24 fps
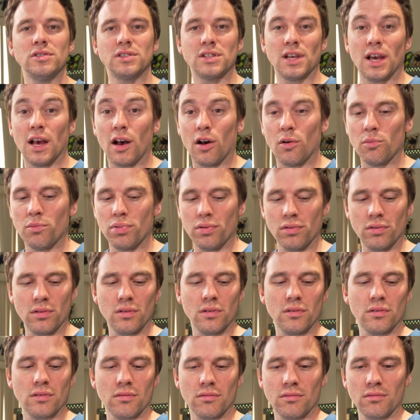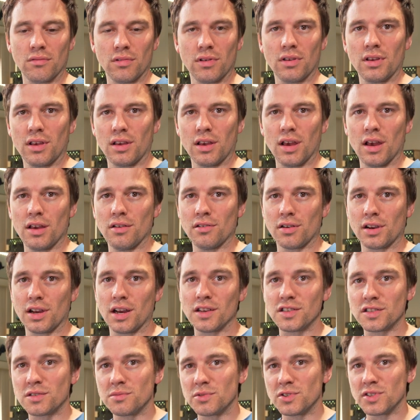to help get your
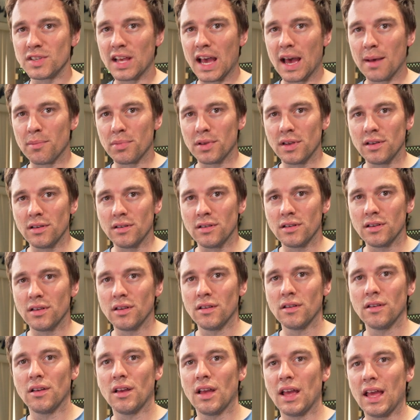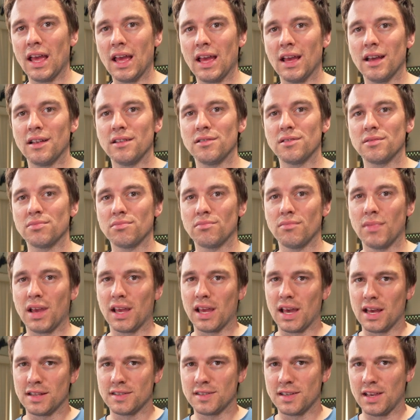customers happy and make
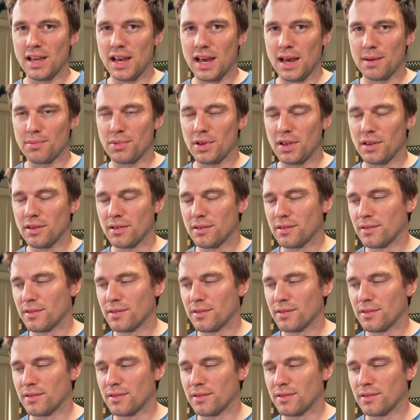Etsy happy.